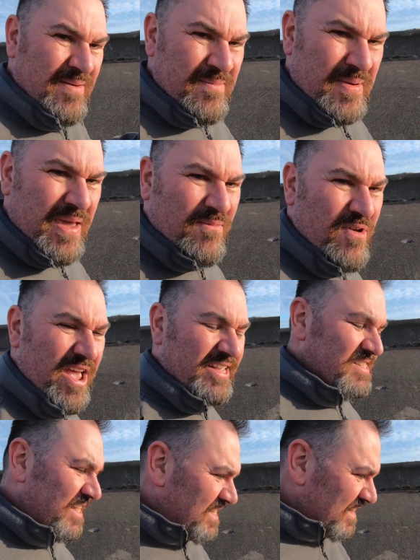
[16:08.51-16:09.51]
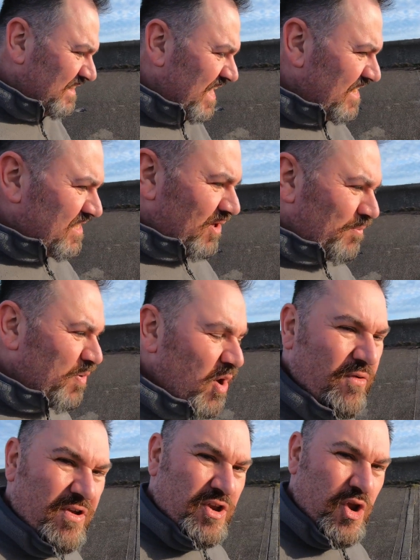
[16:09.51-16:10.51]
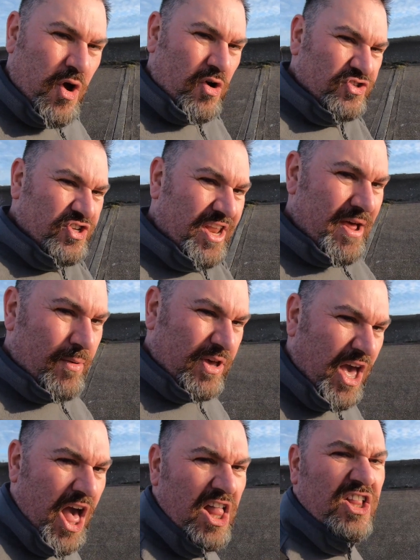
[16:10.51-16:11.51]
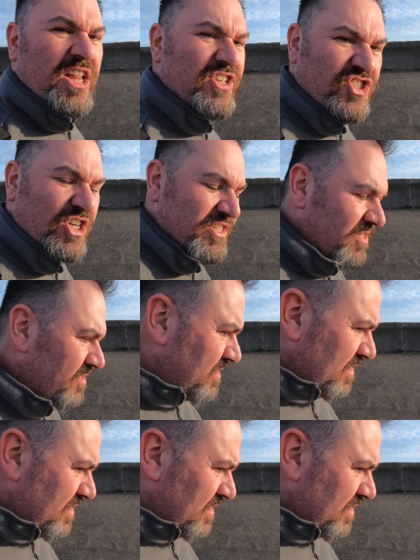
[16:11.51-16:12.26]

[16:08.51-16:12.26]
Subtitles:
Me and Ray Tickle then comparing notes on our cartridges.